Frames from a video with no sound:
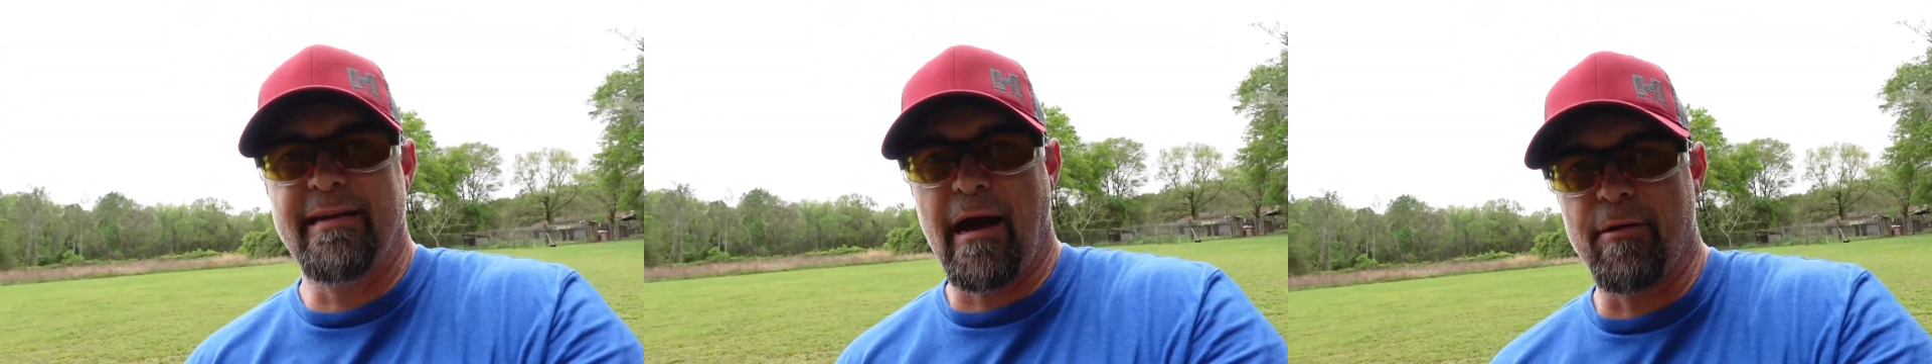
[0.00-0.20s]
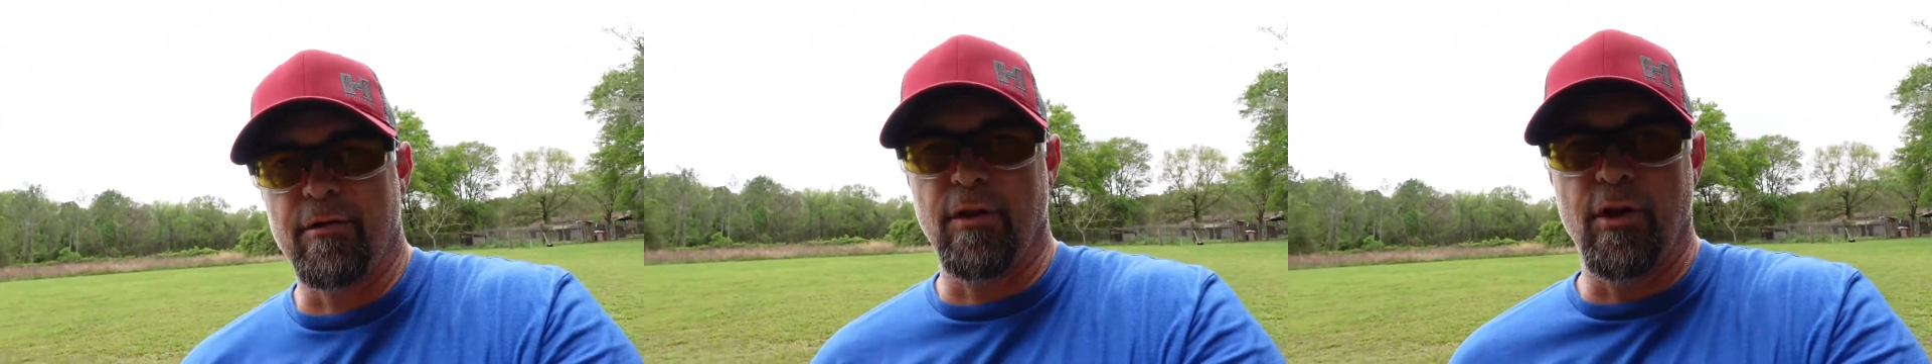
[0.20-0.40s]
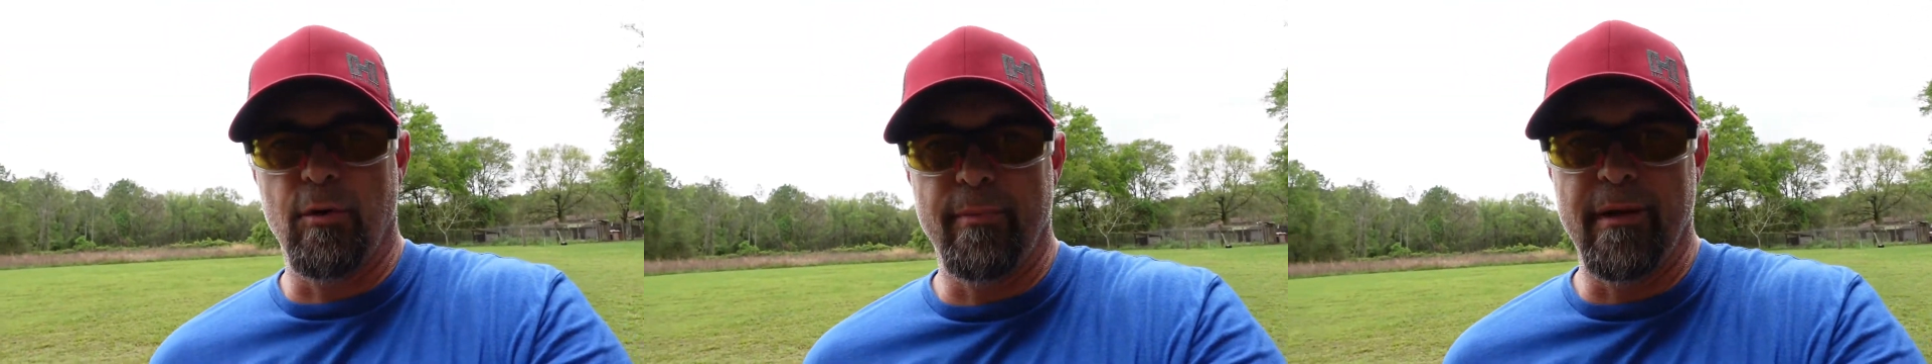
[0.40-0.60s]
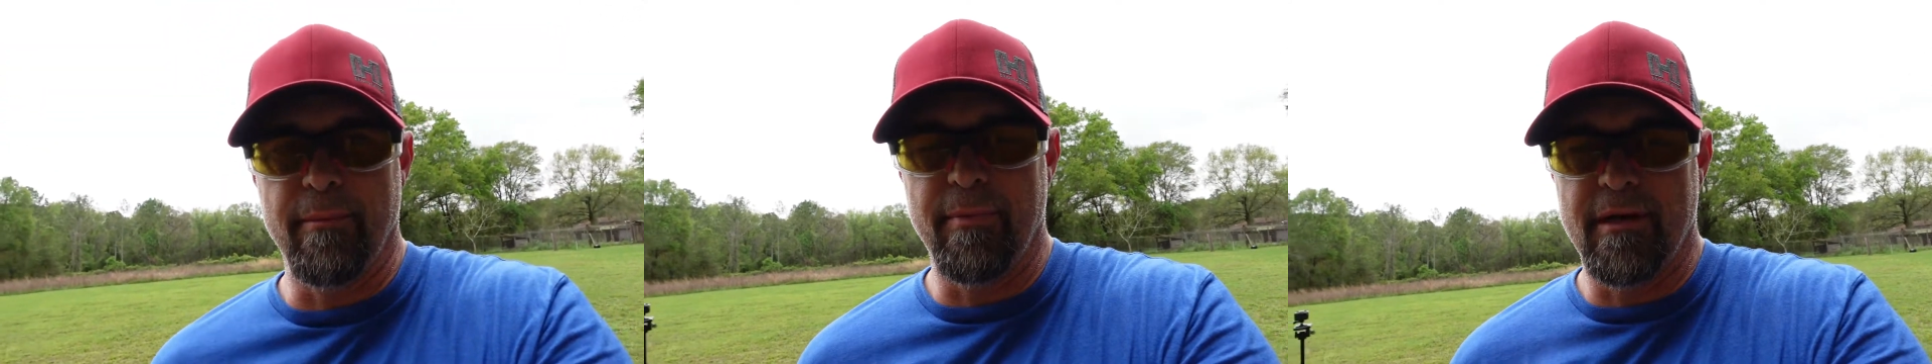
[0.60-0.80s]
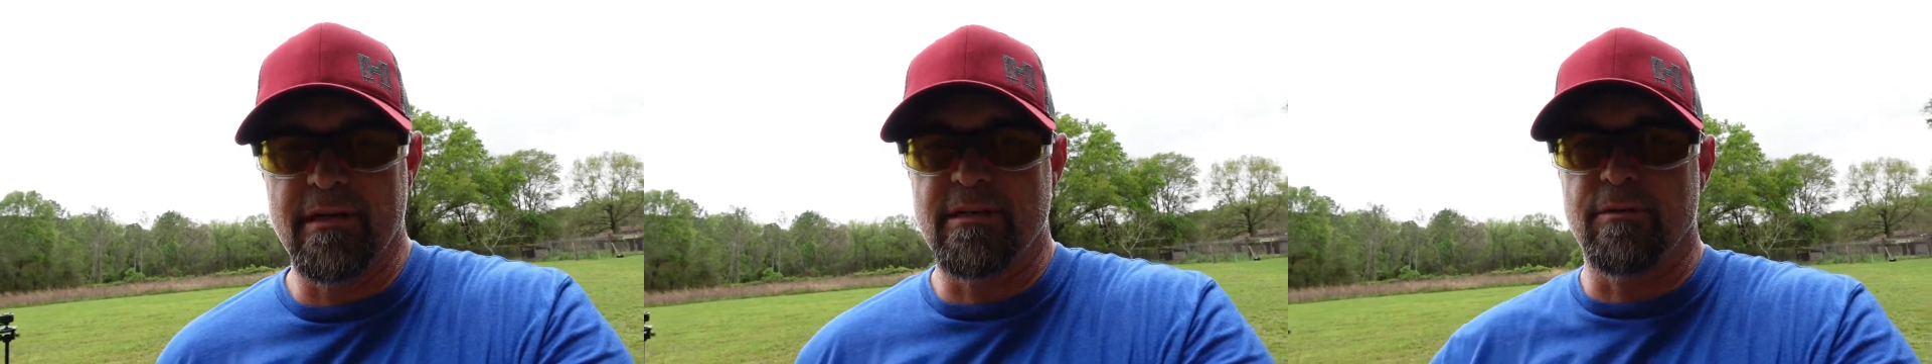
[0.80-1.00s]
down a little
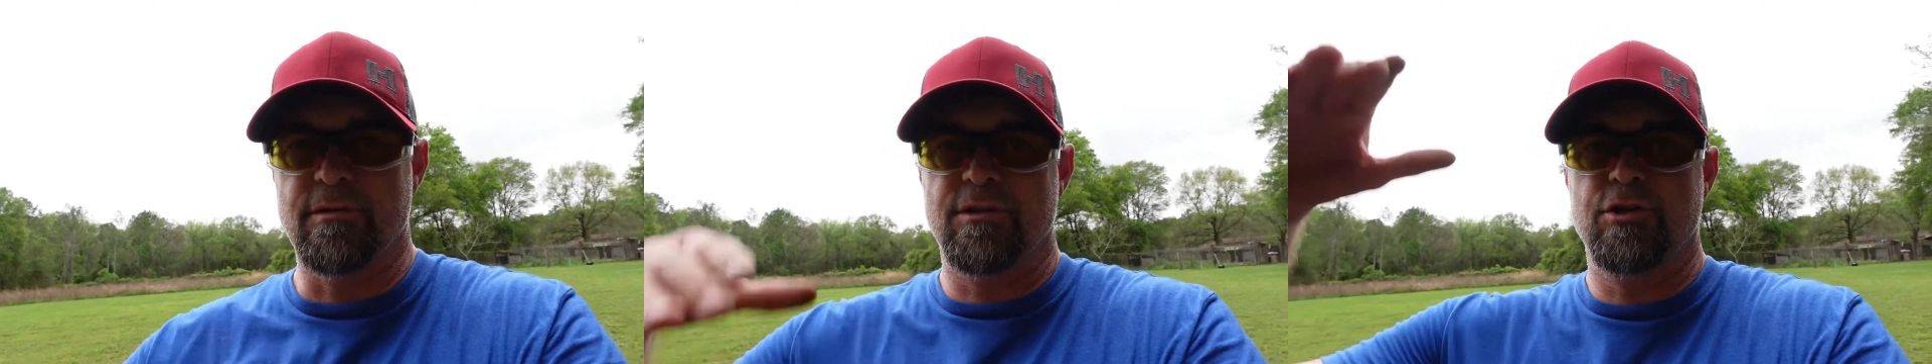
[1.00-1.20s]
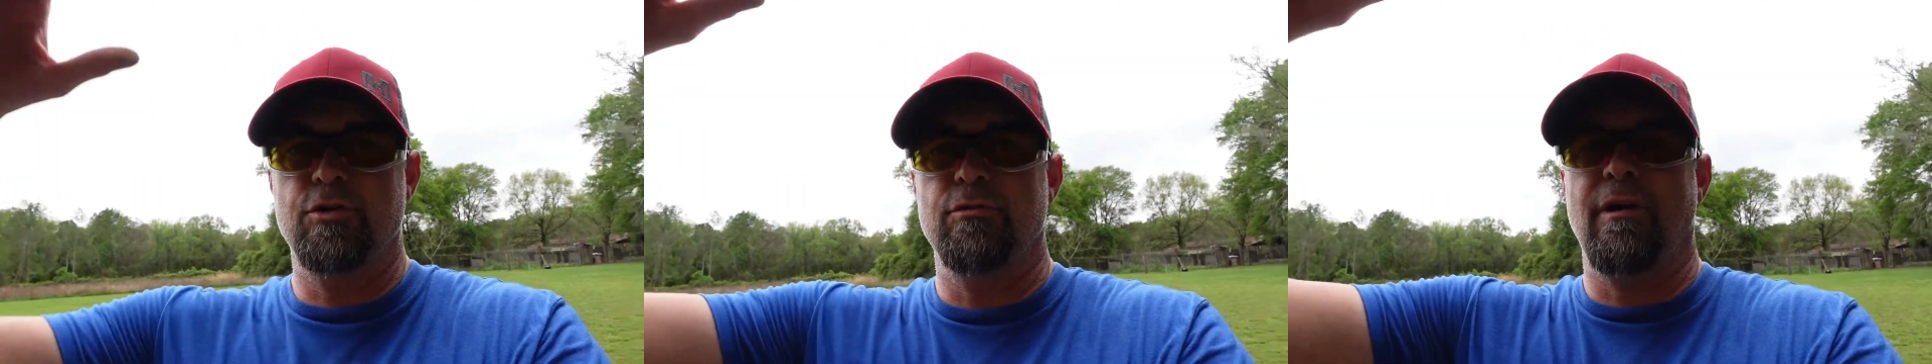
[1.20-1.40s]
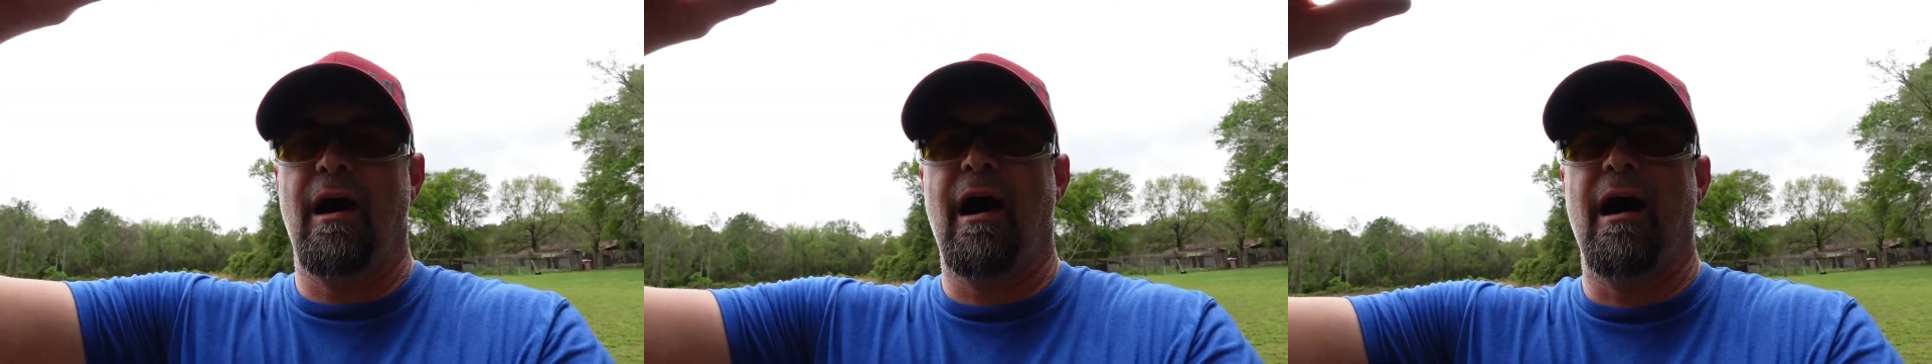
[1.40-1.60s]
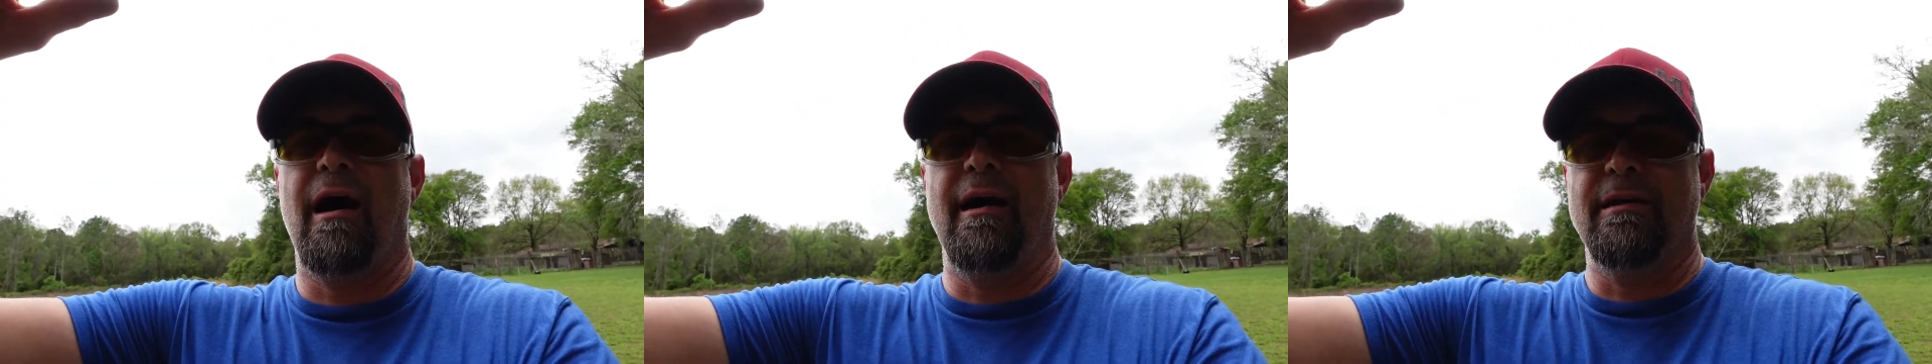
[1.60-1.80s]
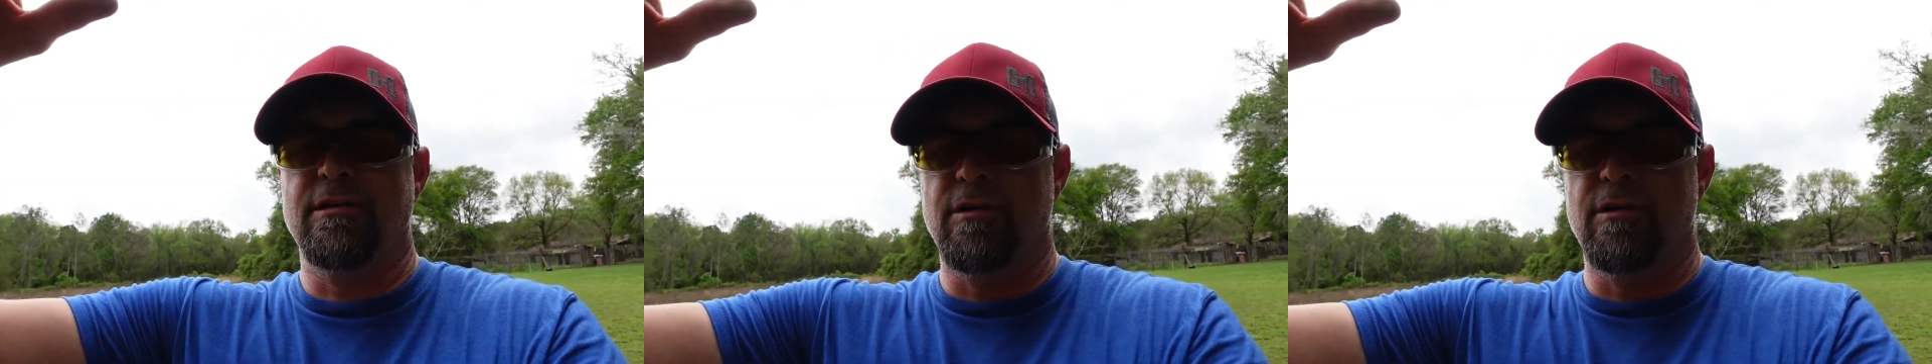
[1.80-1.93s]
bit because it was shooting high,